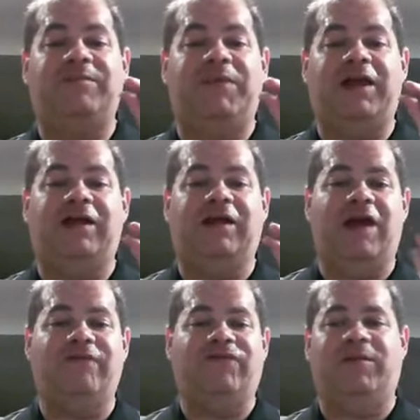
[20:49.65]
bit
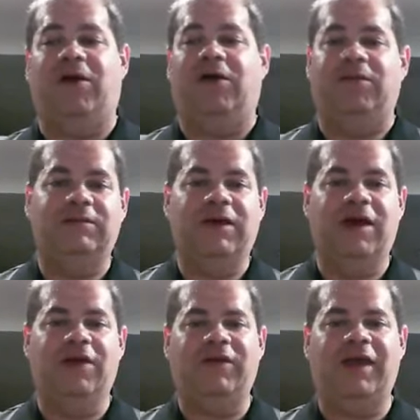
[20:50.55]
uncomfortable.
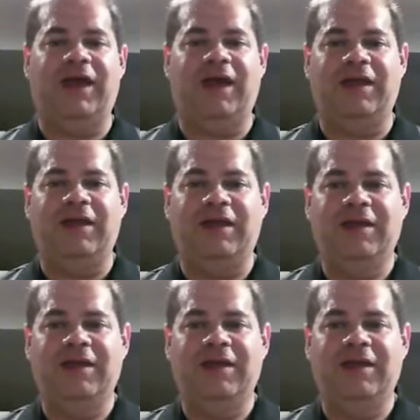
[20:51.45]
Okay?